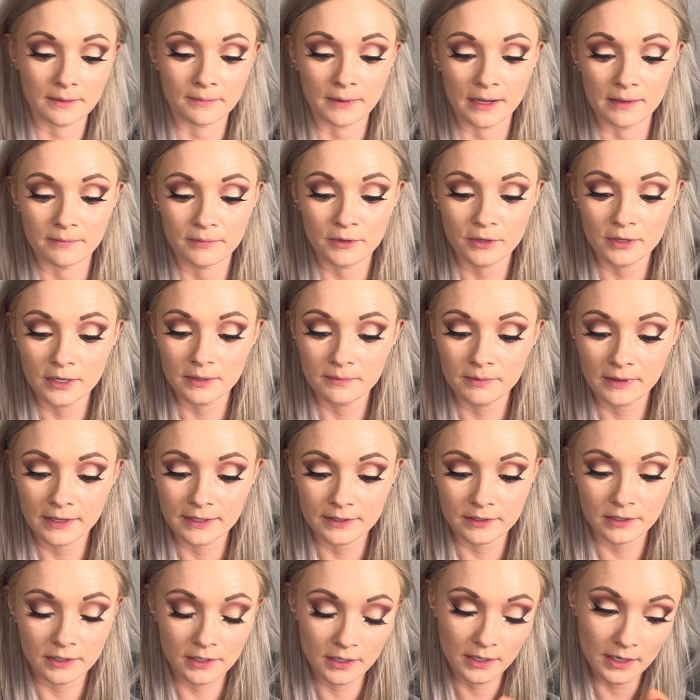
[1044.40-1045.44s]
my beauty
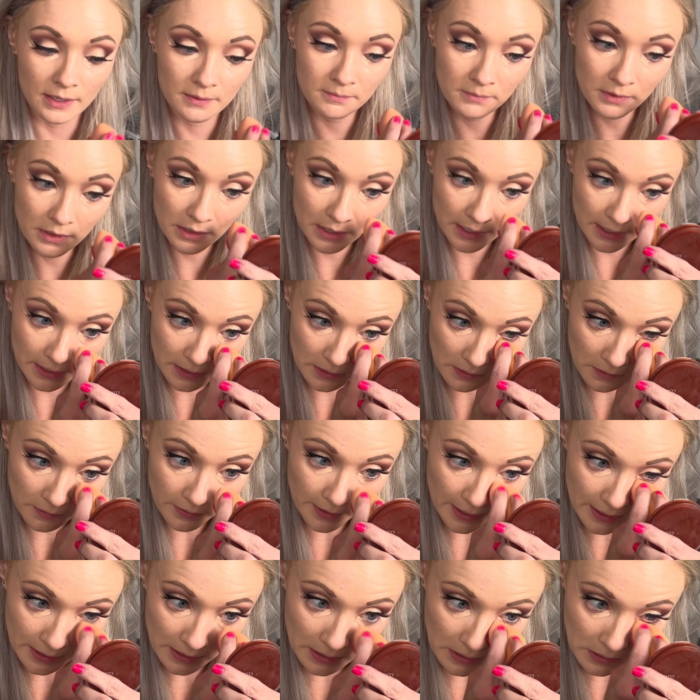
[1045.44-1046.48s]
blender and blend all
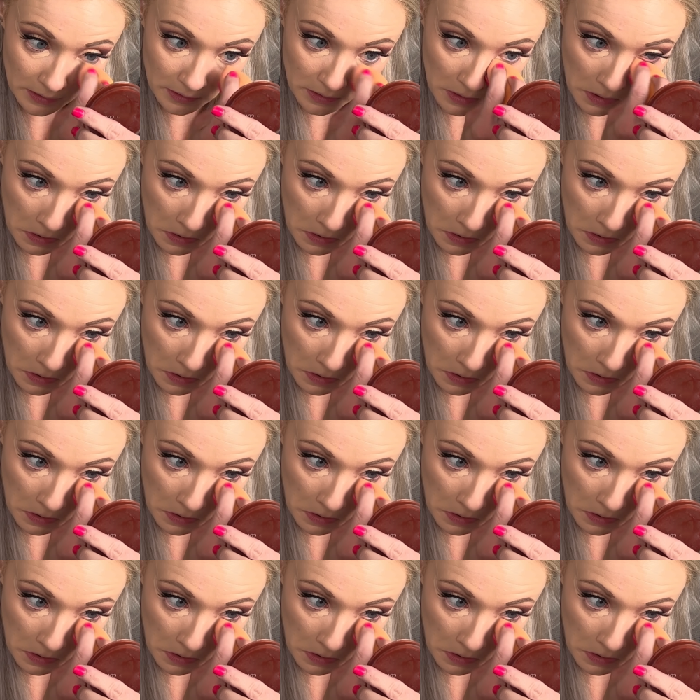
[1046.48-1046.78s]
that in.